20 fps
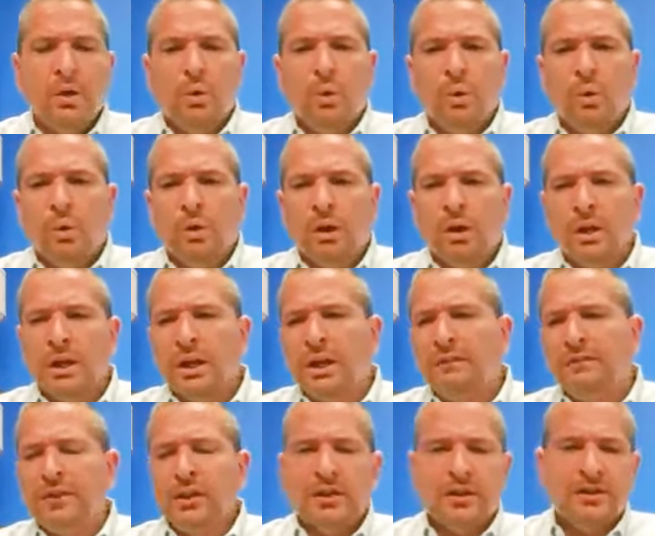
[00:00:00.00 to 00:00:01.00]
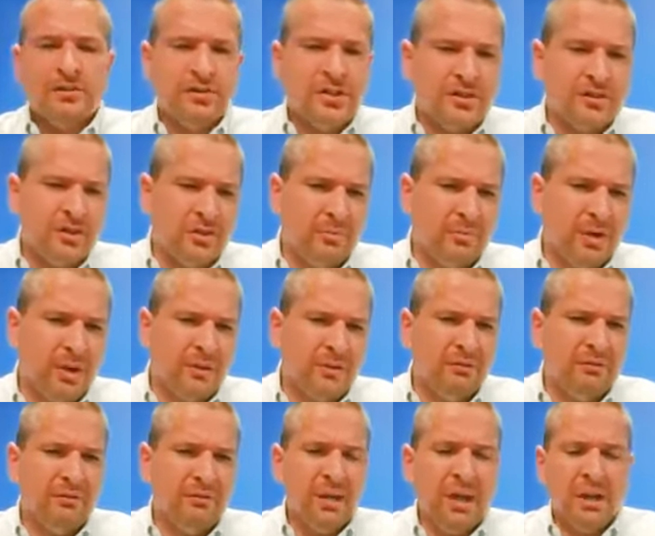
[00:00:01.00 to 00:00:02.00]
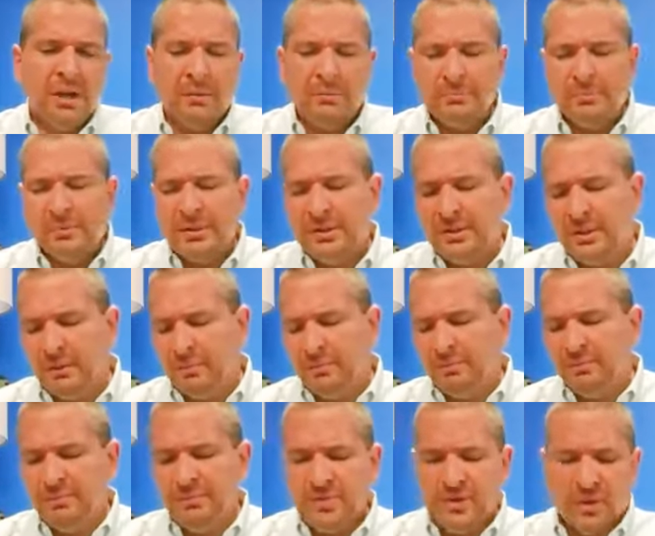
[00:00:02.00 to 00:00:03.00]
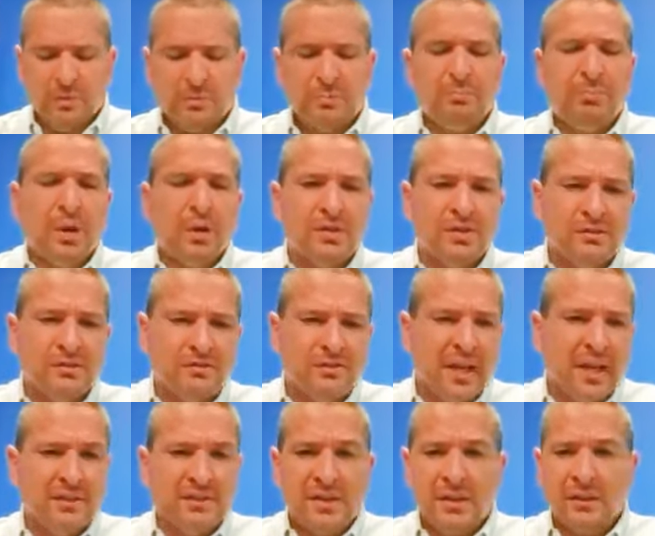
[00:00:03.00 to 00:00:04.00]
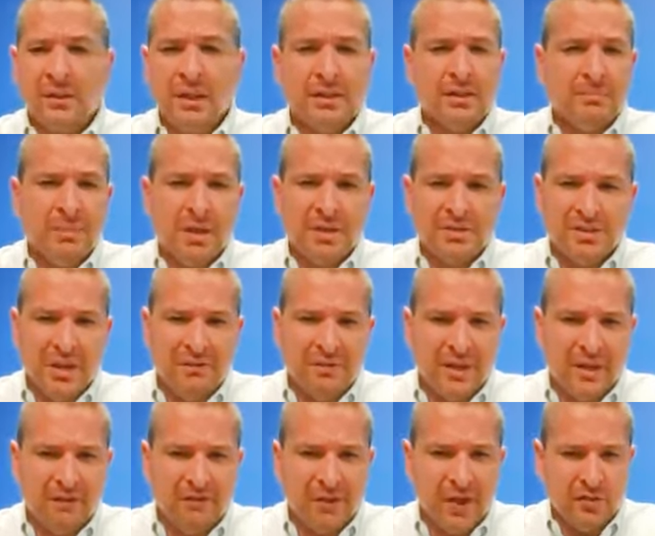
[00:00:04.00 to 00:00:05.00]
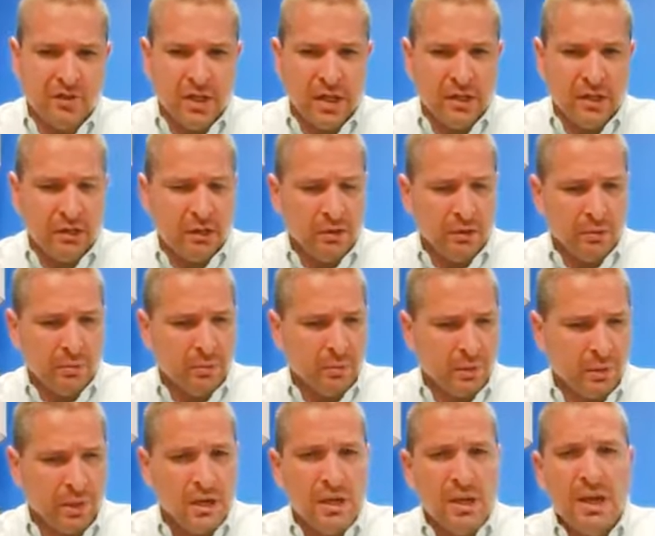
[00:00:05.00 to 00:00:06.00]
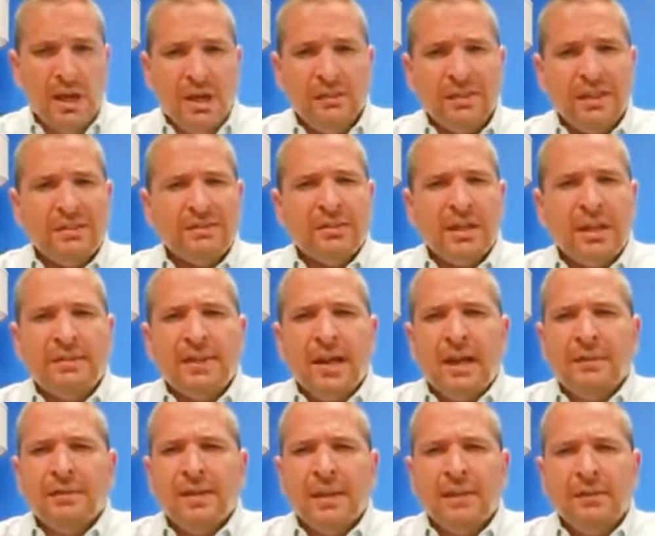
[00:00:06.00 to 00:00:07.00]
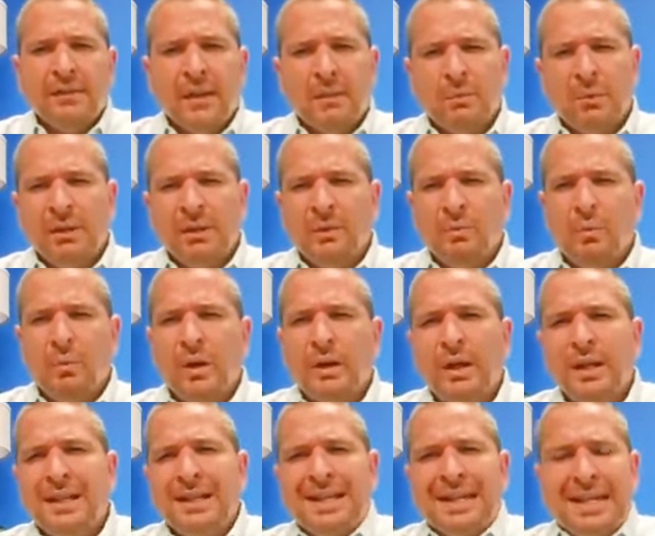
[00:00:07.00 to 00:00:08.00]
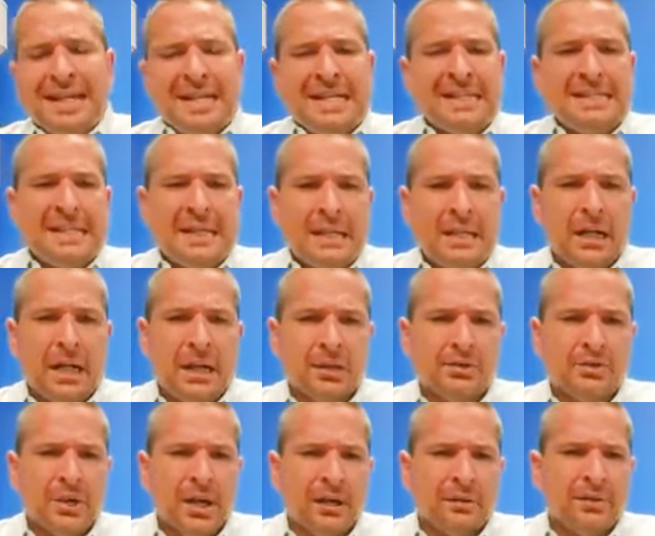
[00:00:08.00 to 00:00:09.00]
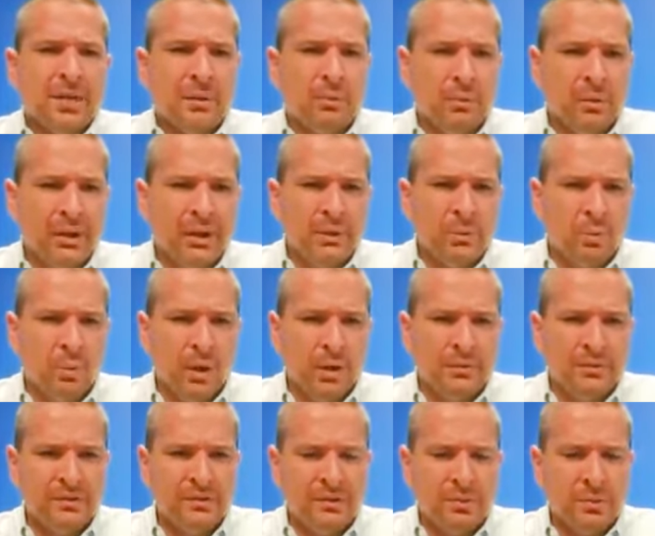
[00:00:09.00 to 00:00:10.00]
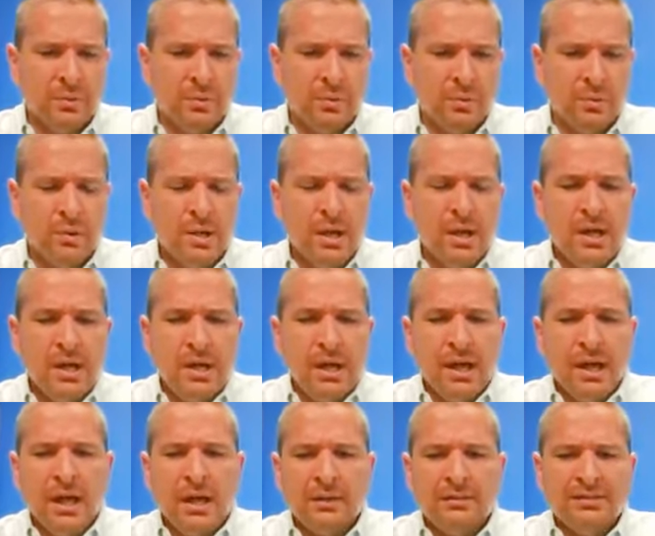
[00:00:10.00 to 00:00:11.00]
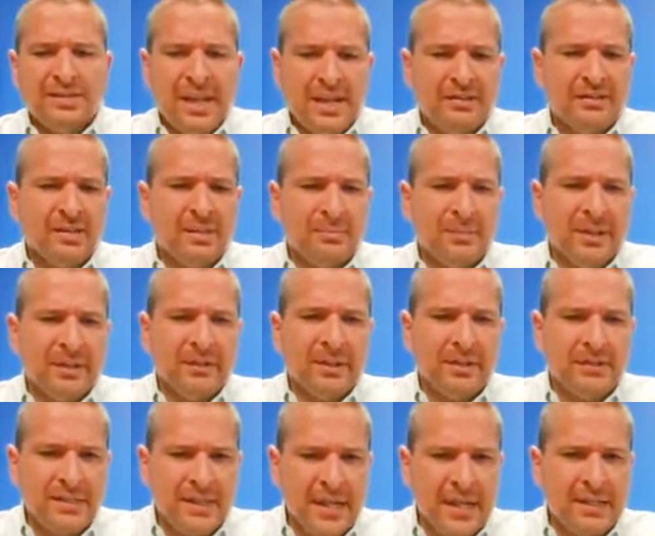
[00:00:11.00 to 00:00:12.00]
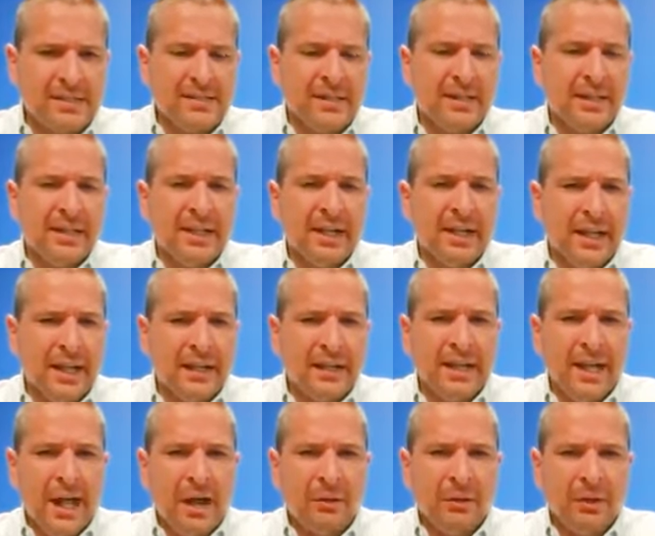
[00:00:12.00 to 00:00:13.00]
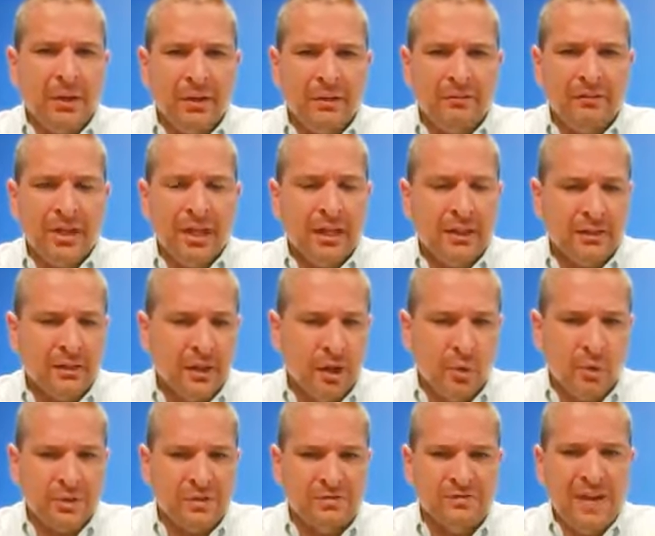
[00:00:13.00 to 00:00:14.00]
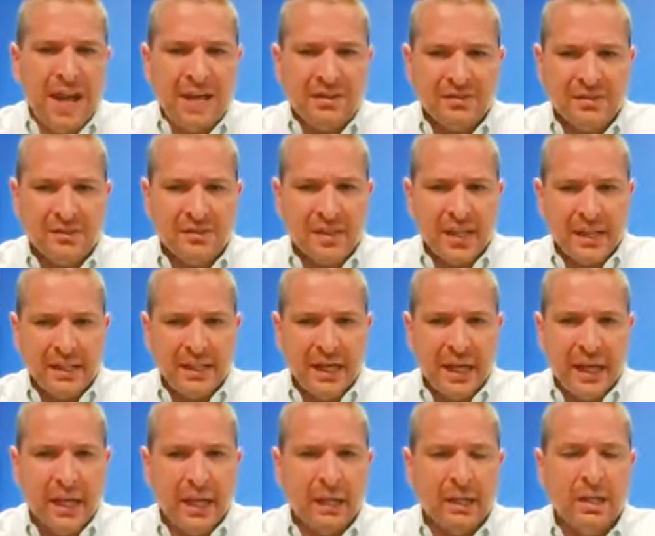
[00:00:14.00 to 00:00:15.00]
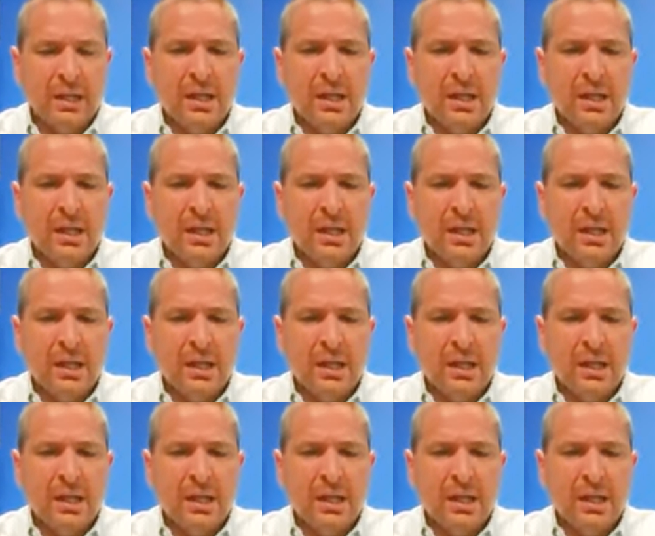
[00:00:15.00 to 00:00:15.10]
or if you're contingent upon the um, you know, certain parts of financing, like you must have an F H A loan or things like that, they, they really want an easy contract. They really want to uh, take something that's easy to get in and out of and go as fast as they can.